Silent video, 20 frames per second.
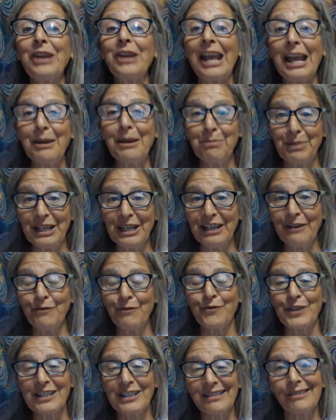and be in a
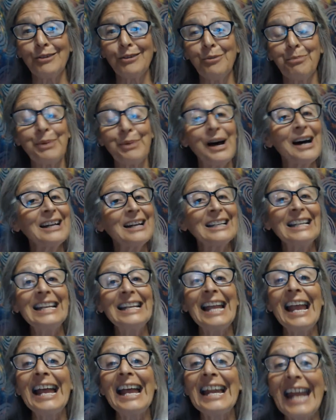physical body
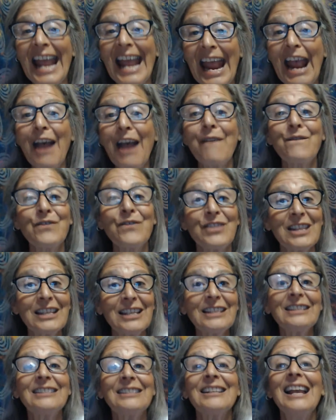and have
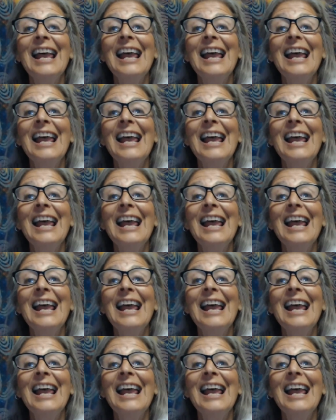this